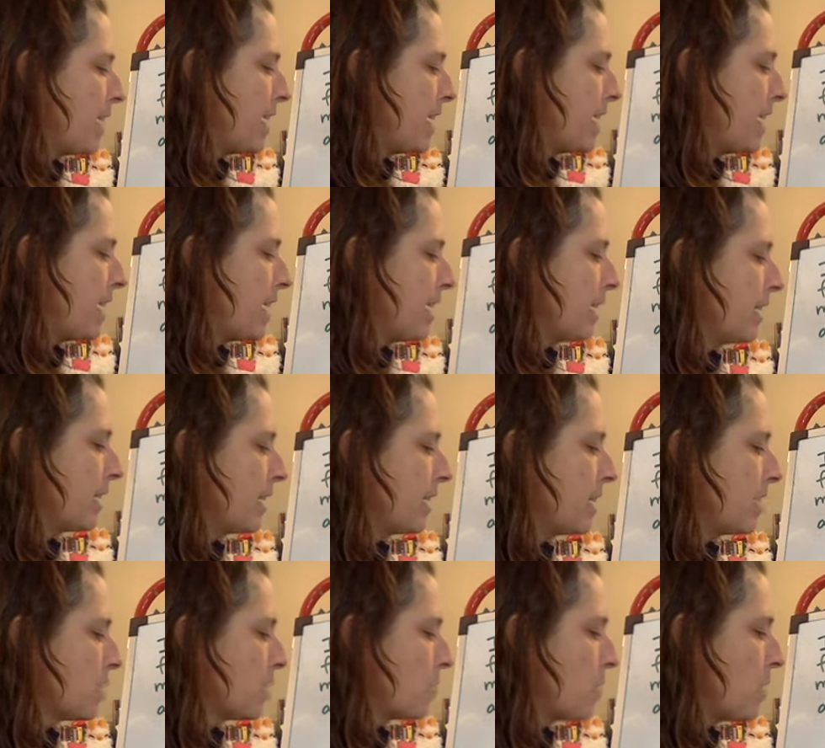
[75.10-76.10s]
And
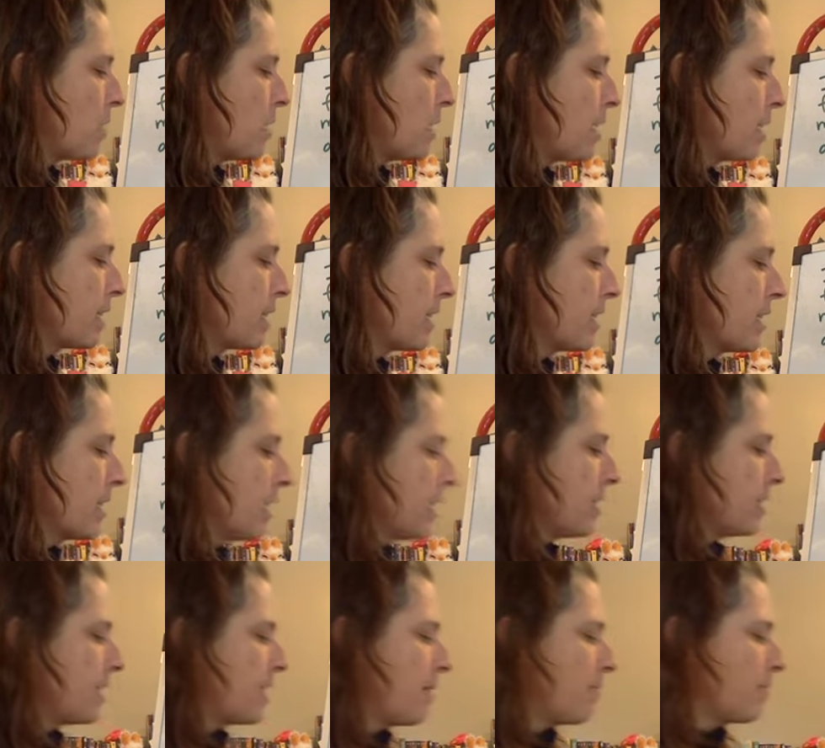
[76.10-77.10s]
guess what?
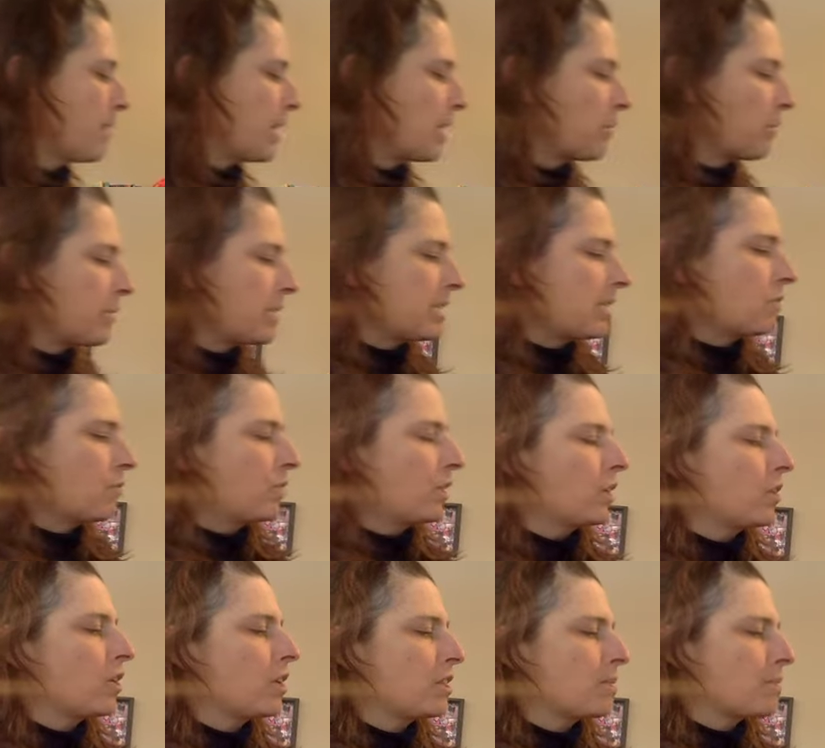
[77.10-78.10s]
Same thing with this
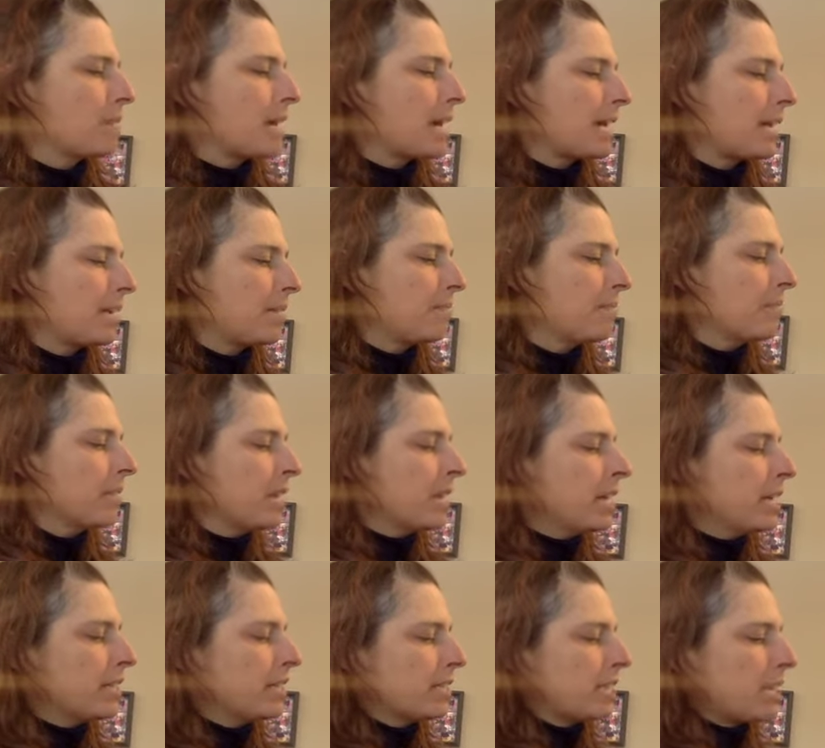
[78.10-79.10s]
figure on the bottom.
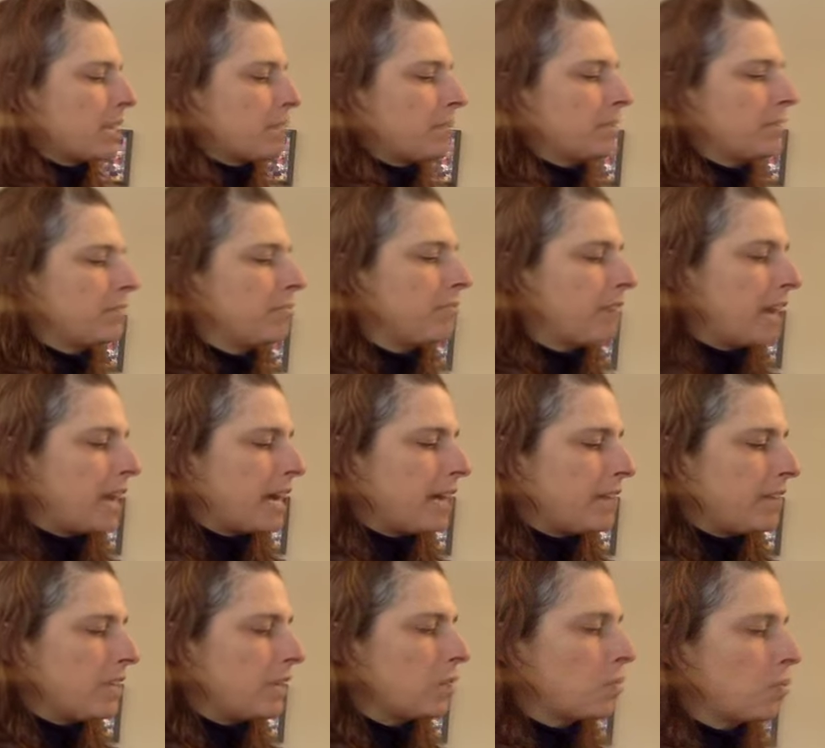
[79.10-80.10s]
It's cut up into 5
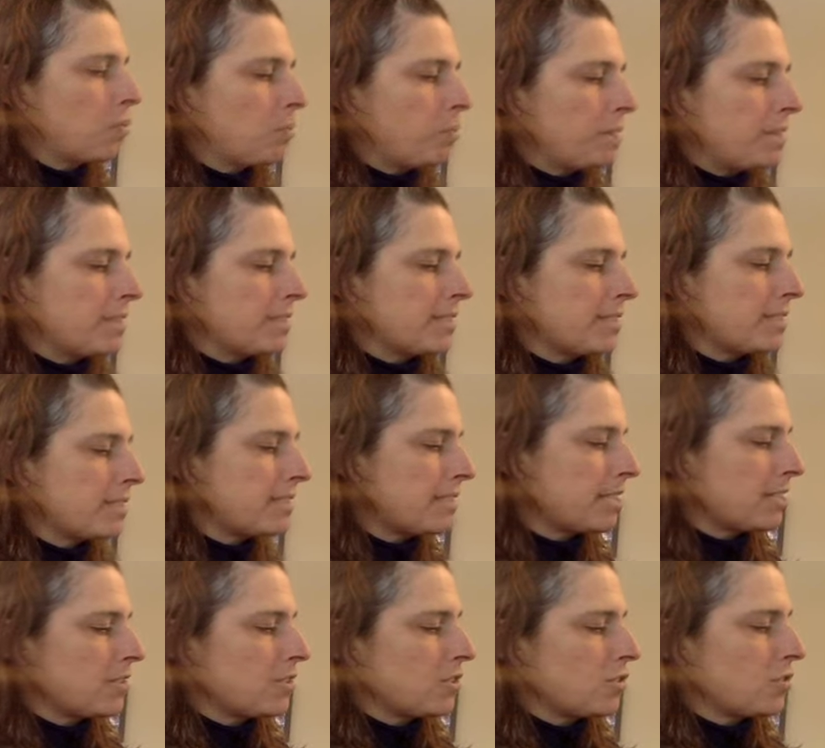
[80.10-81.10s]
equal pieces,
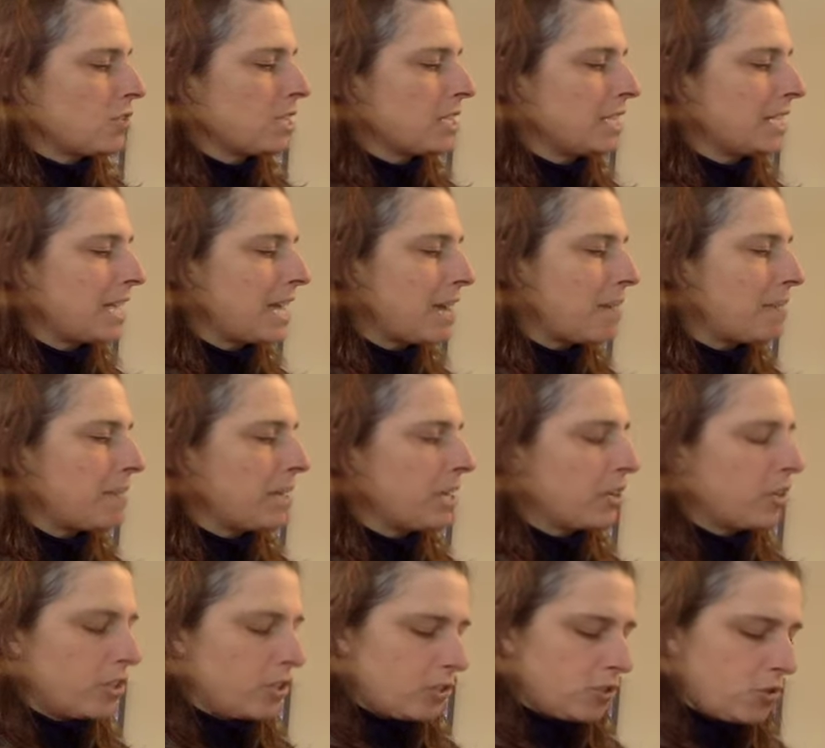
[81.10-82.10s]
and so the
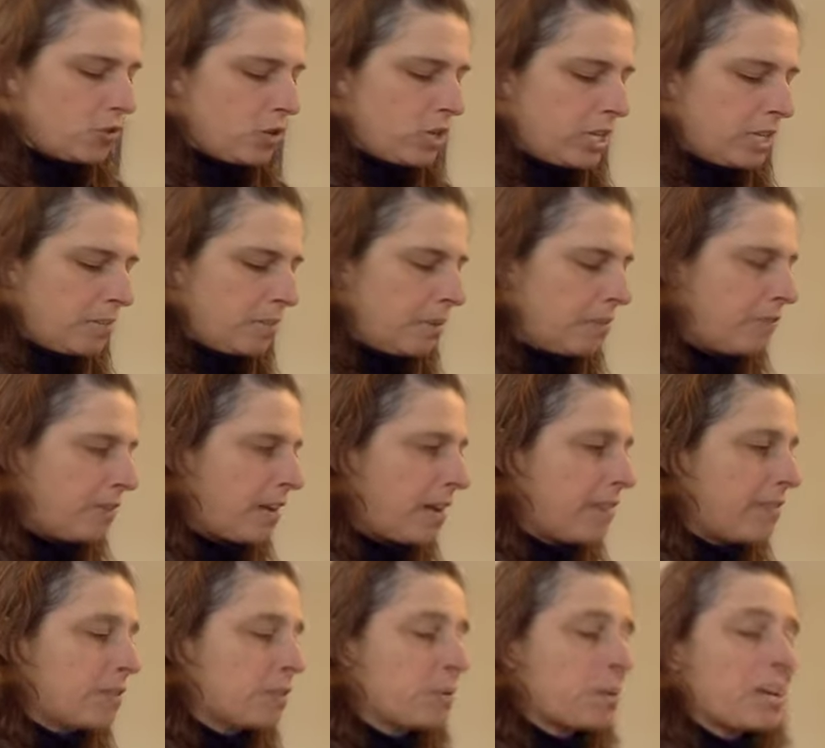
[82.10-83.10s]
denominator is going to be
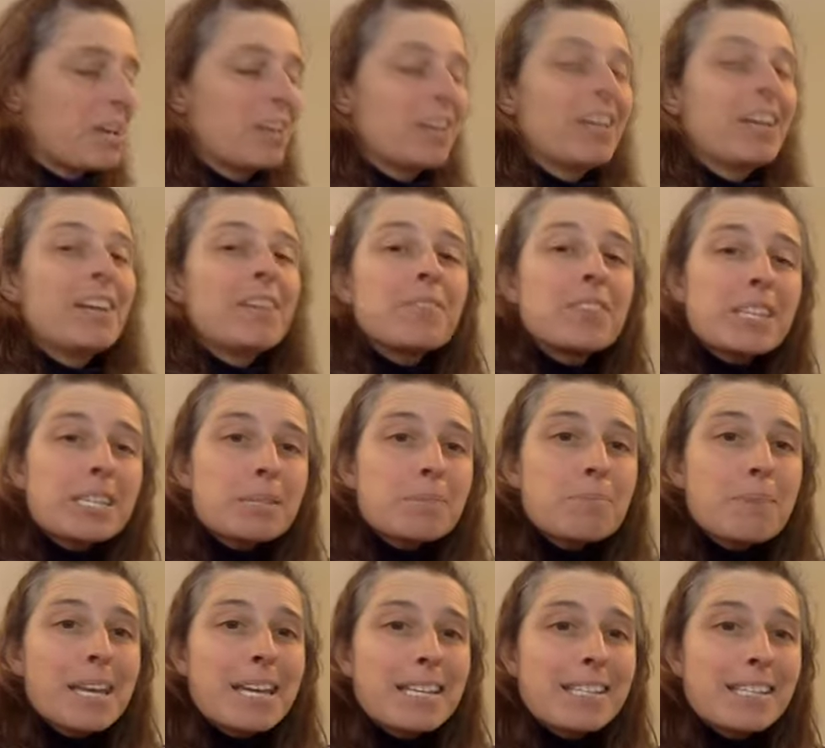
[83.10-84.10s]
5 as well. This
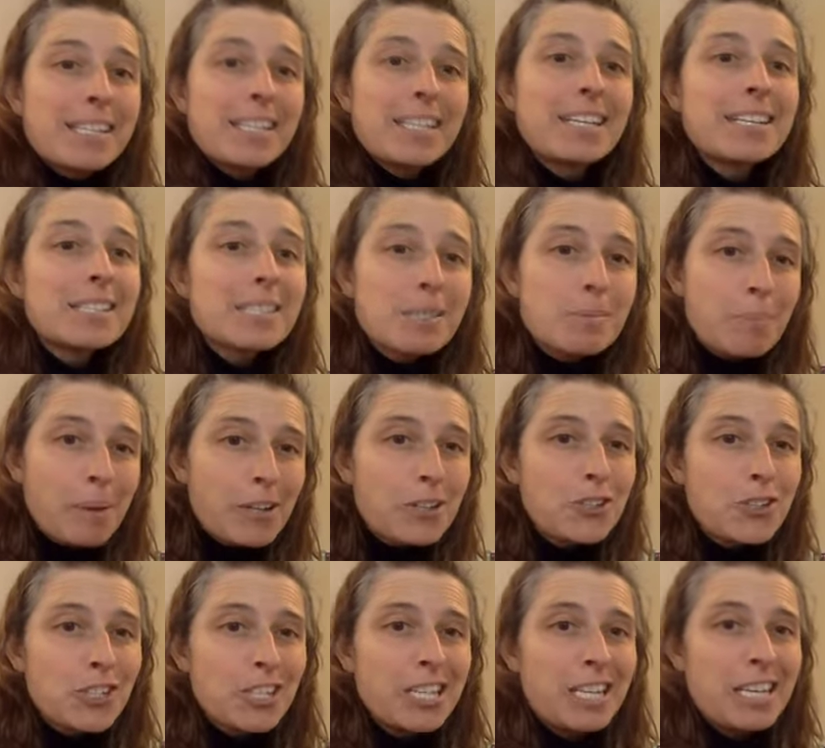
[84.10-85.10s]
makes it
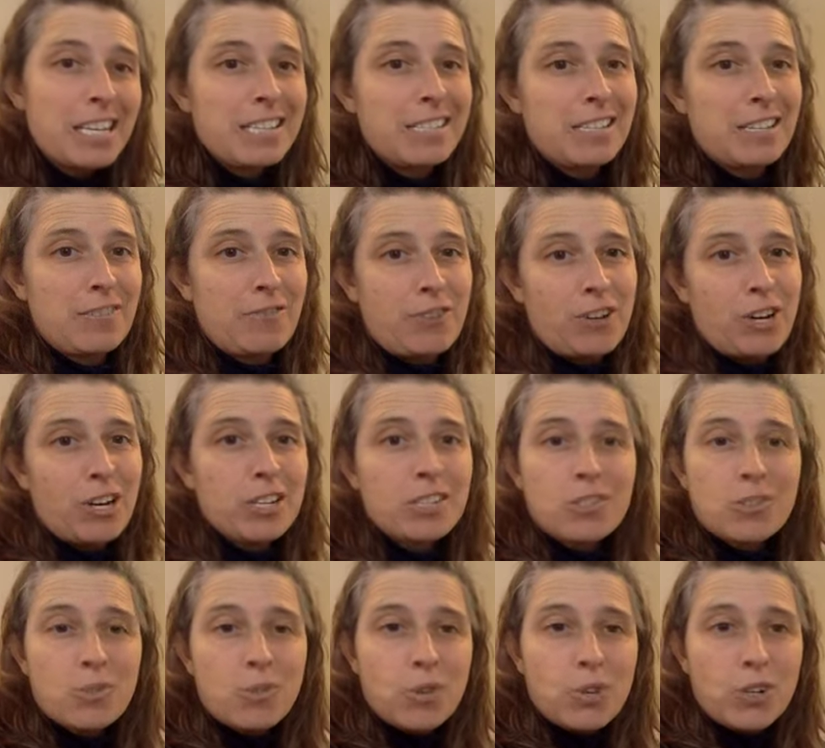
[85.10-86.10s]
especially easy for us
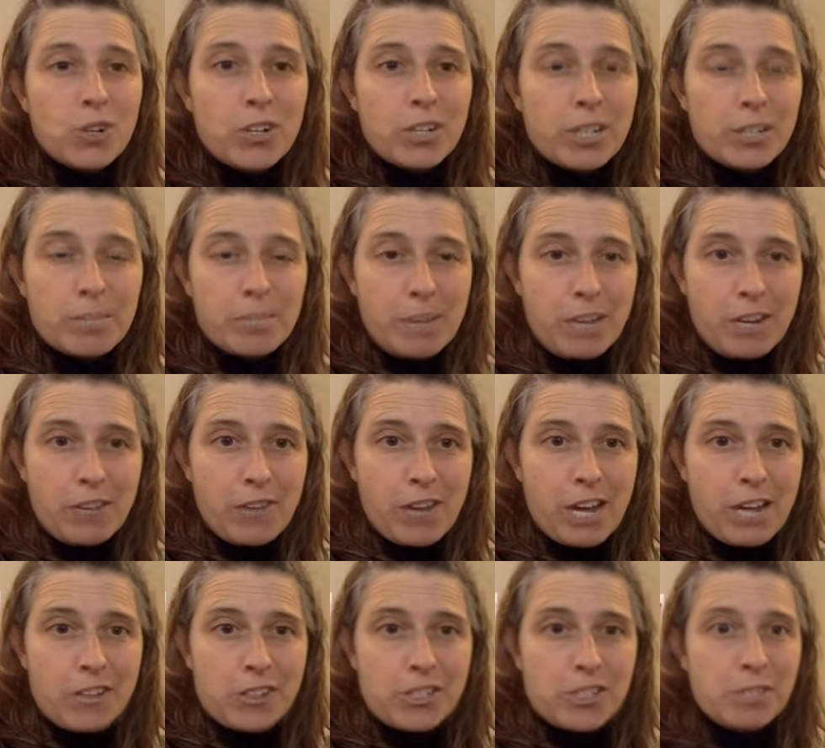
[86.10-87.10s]
to order and compare
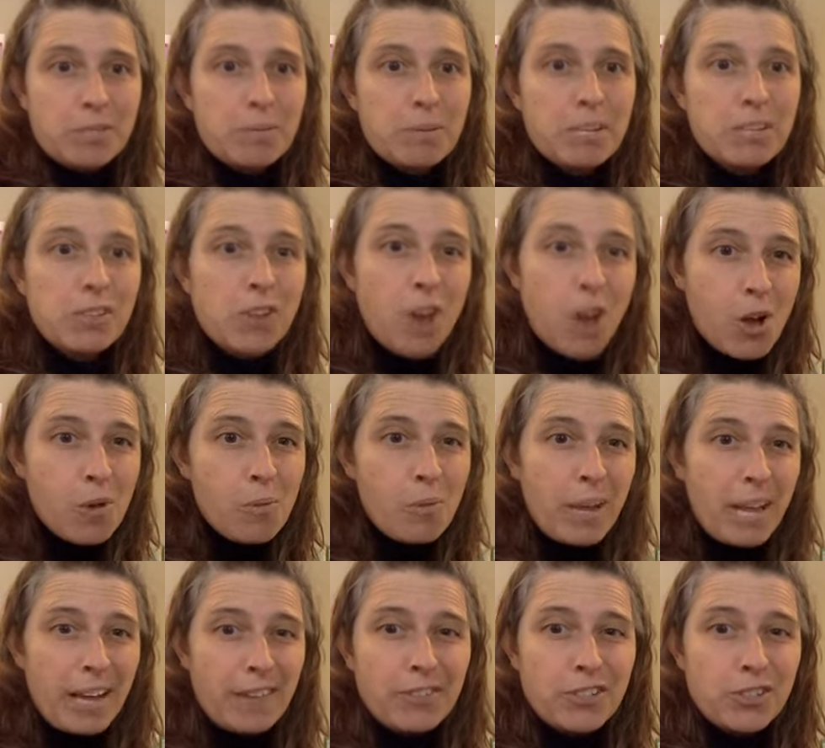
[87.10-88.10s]
fractions, because all we
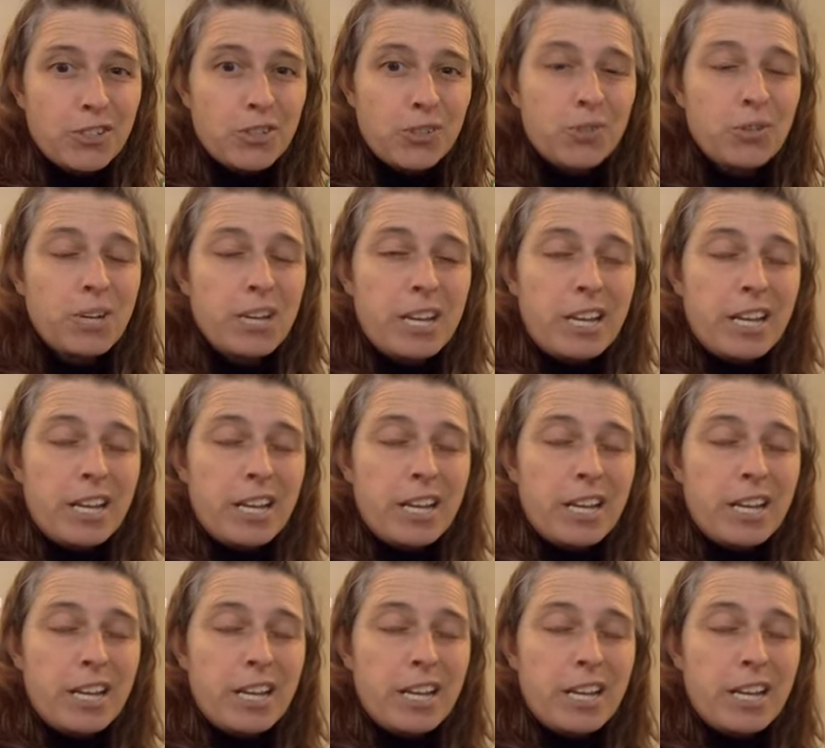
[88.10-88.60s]
have to do